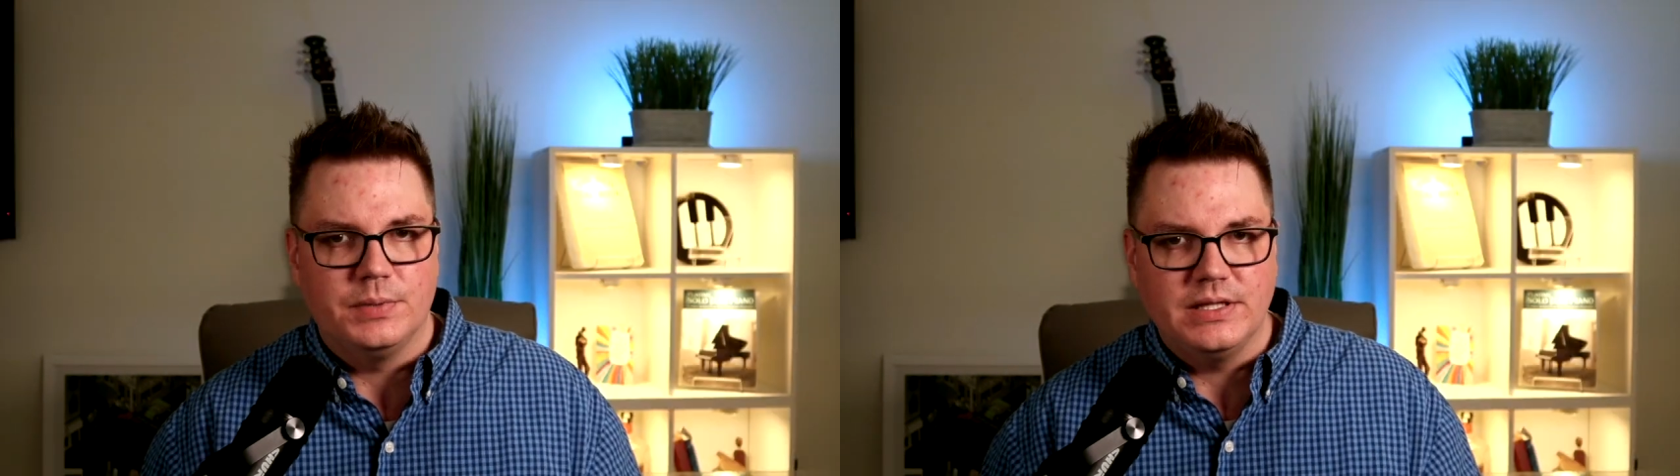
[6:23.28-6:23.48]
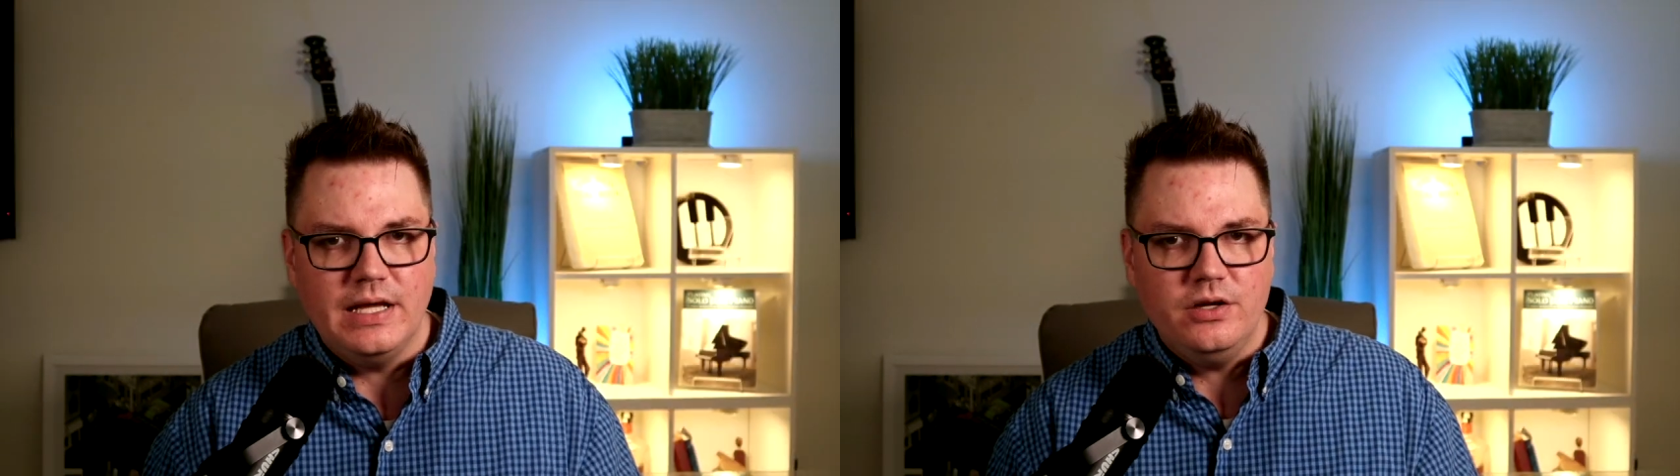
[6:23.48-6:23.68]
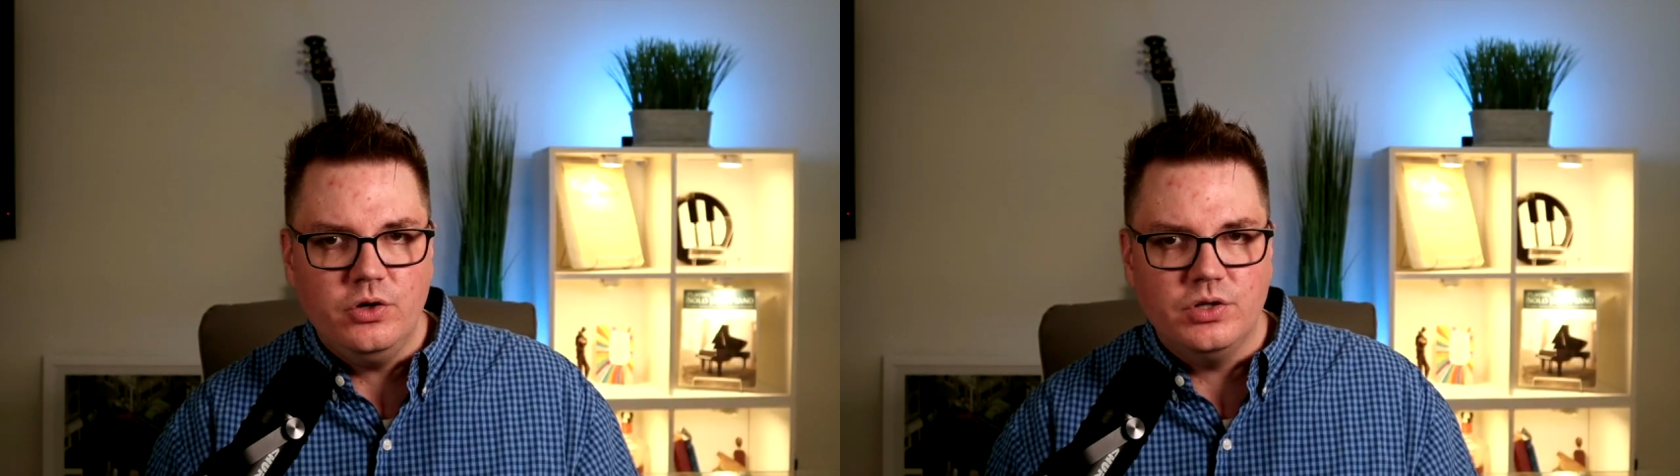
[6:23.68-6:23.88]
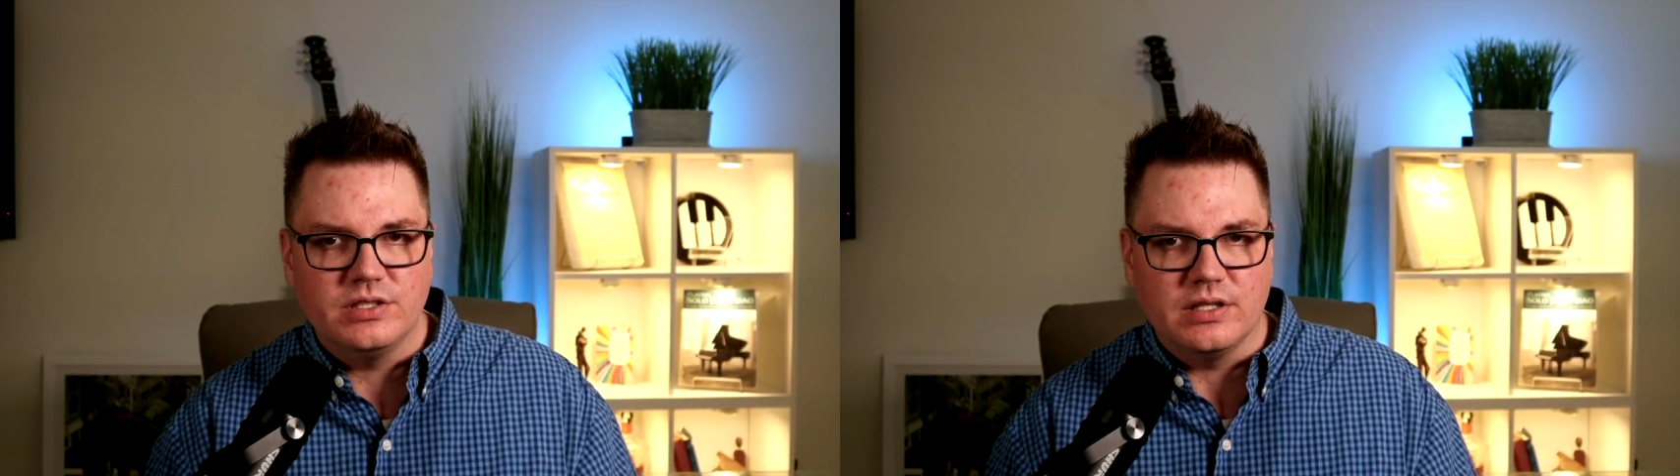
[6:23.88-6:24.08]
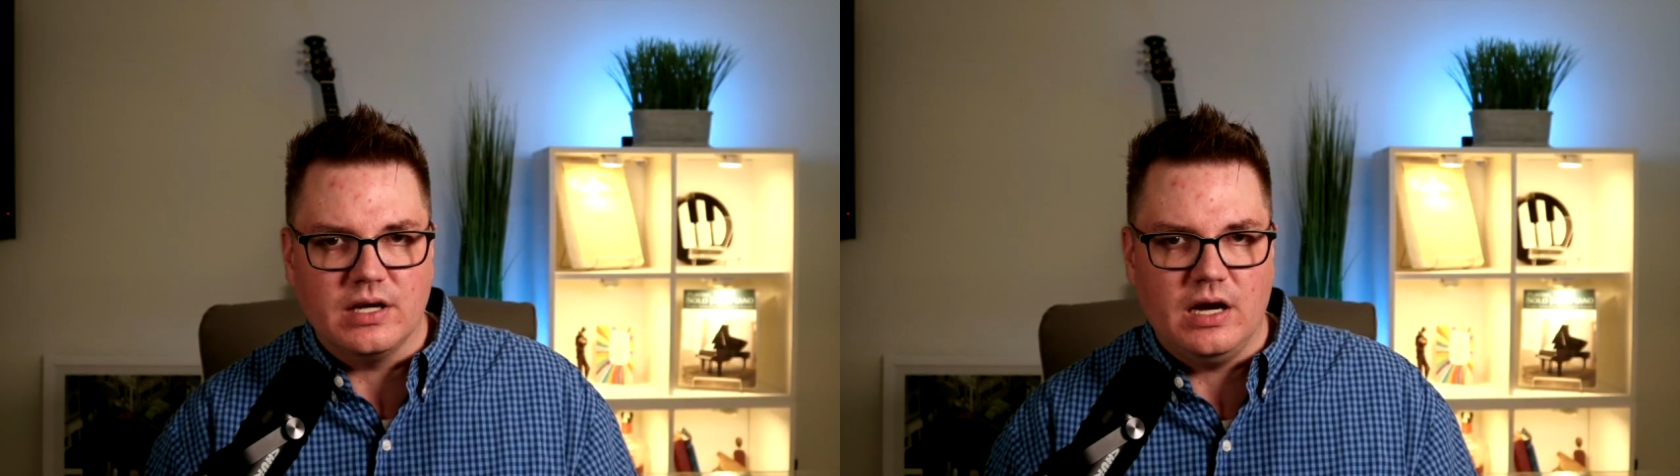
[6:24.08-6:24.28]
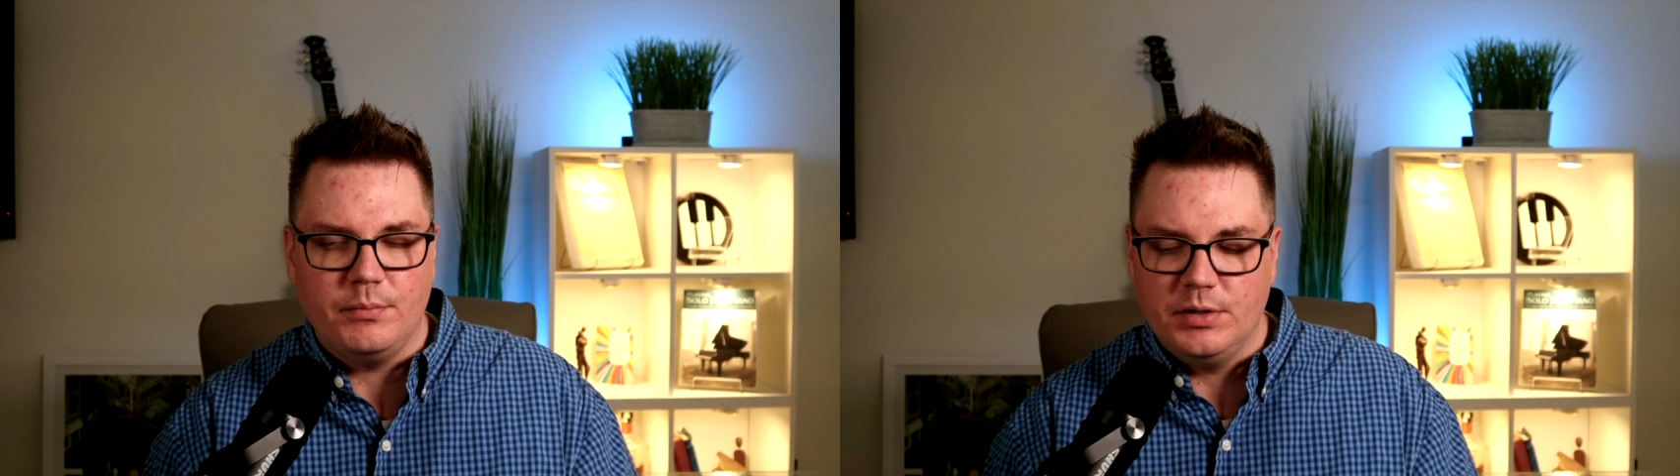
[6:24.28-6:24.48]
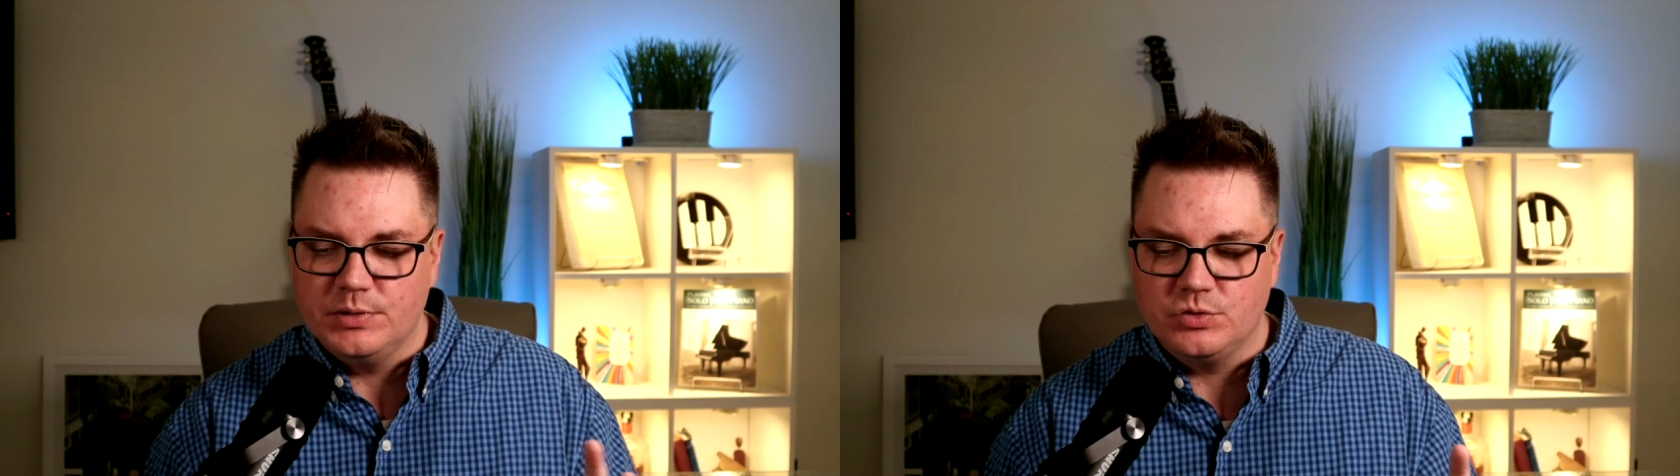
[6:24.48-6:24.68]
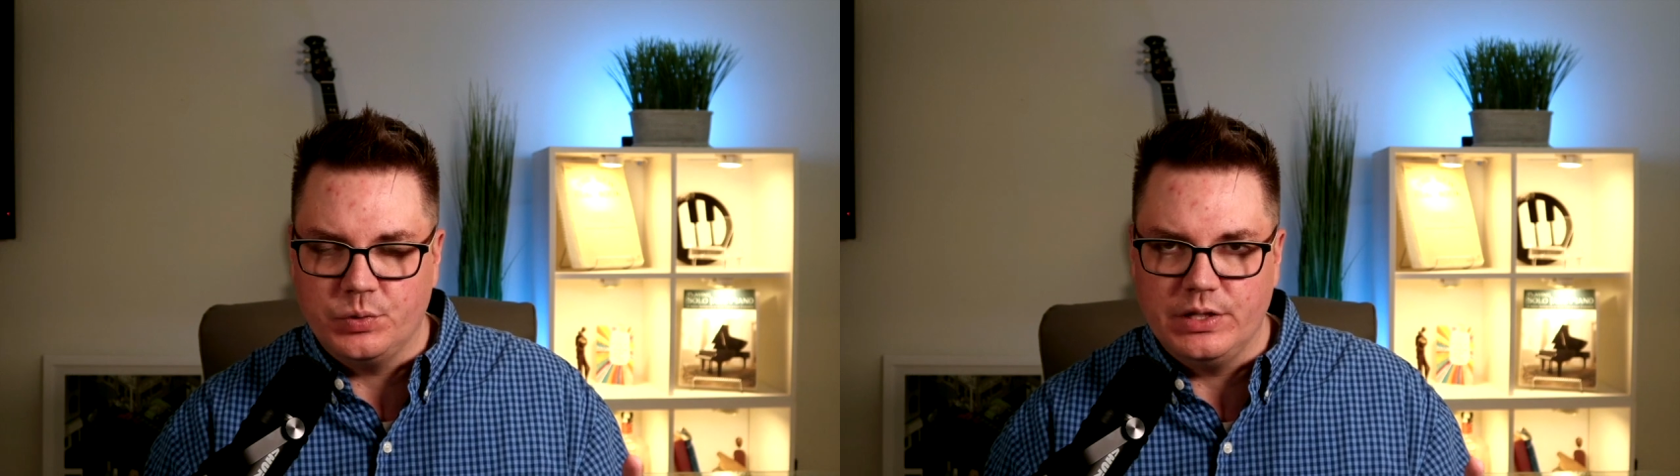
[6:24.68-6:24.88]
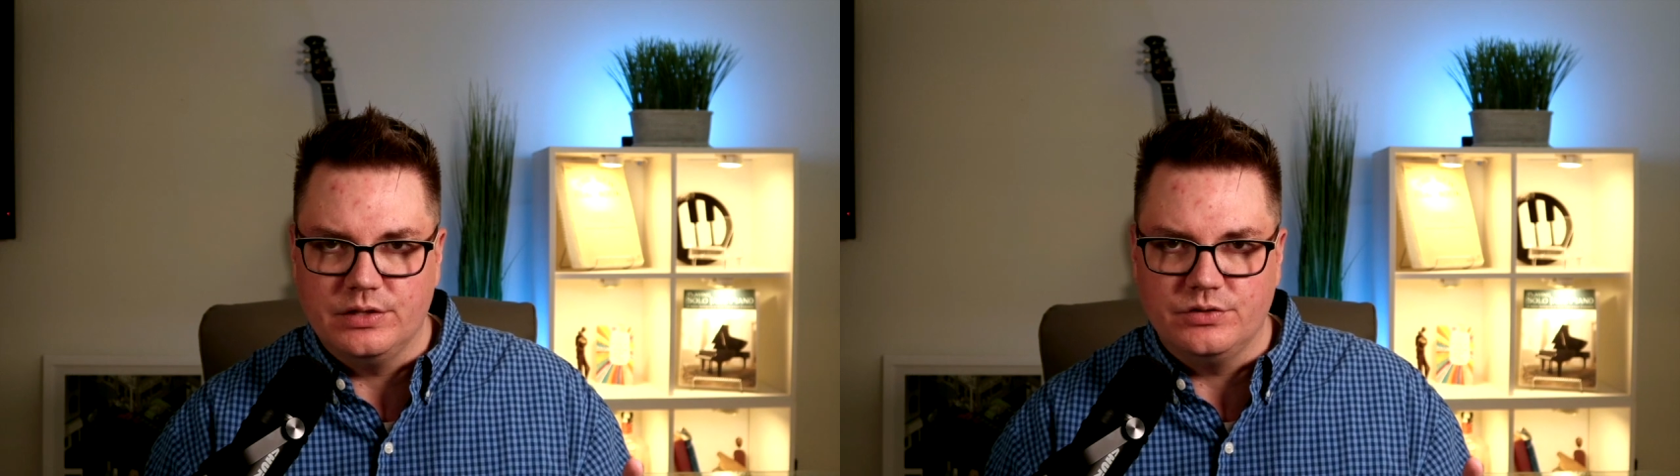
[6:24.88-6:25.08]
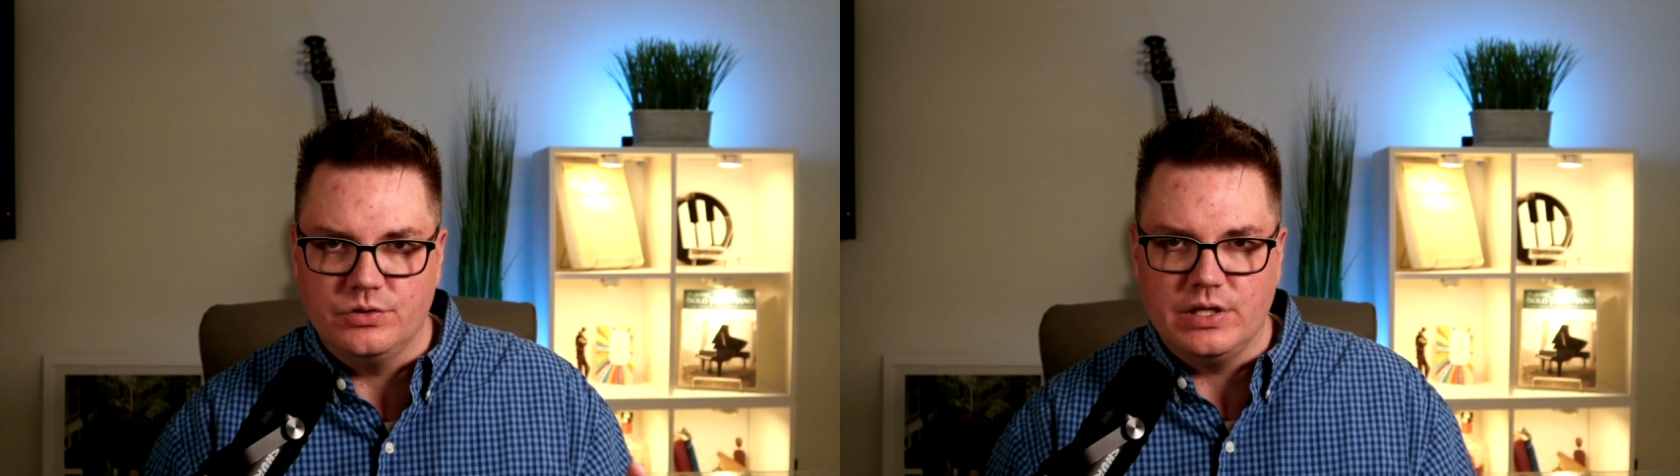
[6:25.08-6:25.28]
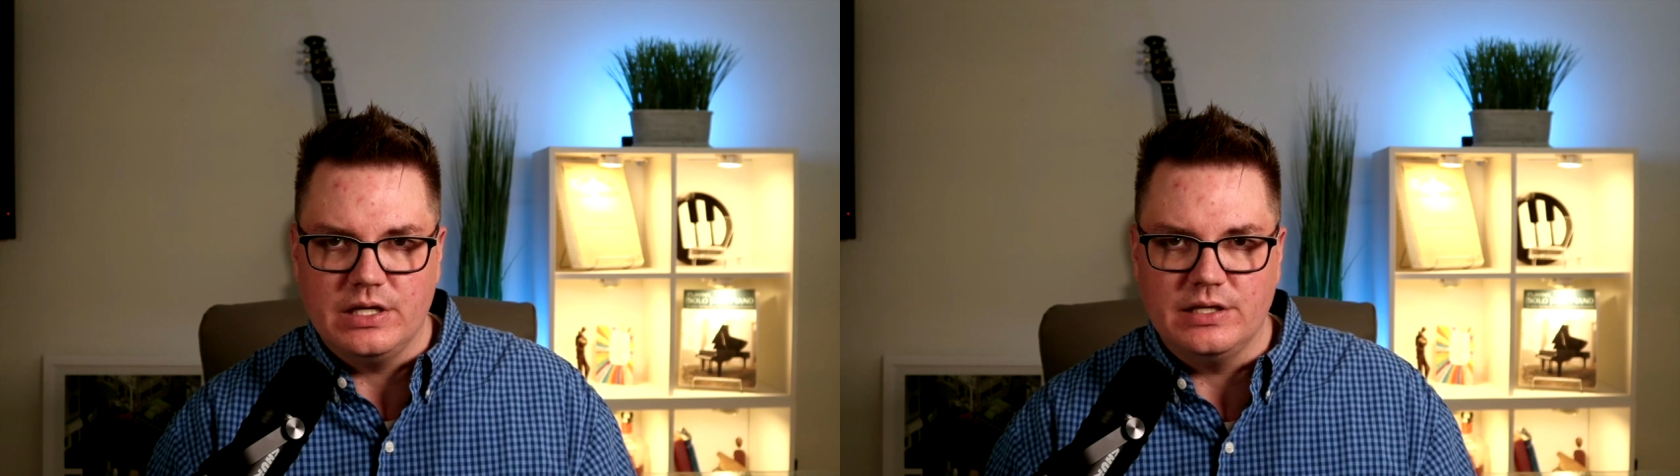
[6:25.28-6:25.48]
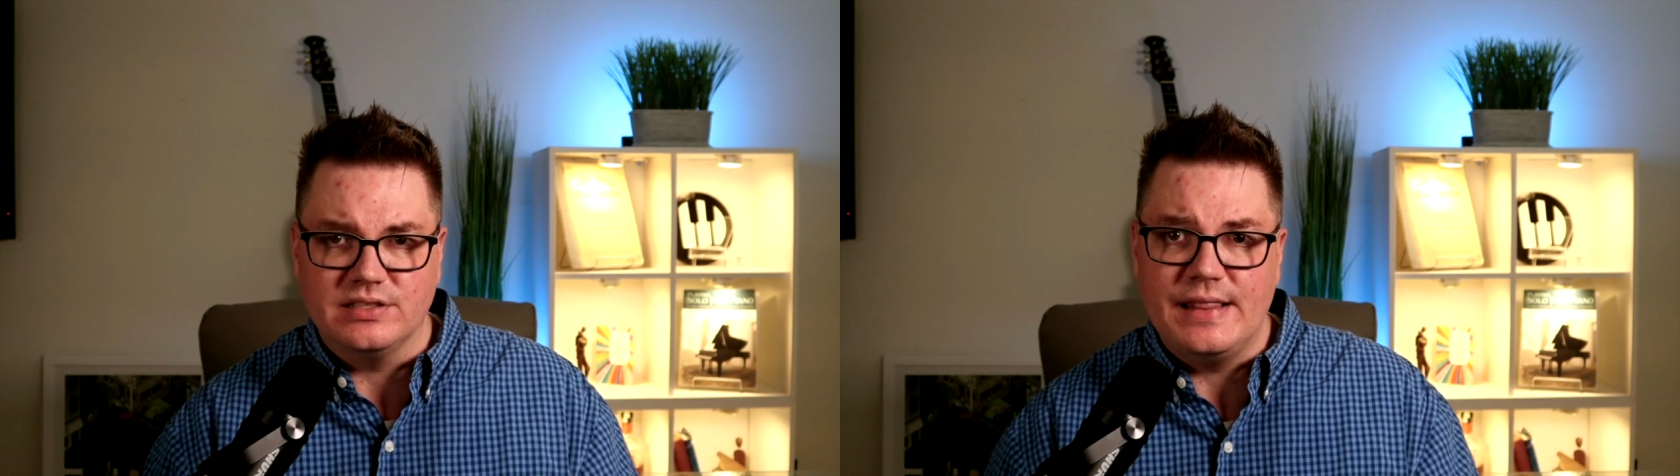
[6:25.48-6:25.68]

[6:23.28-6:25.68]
but that note is in common between the two keys,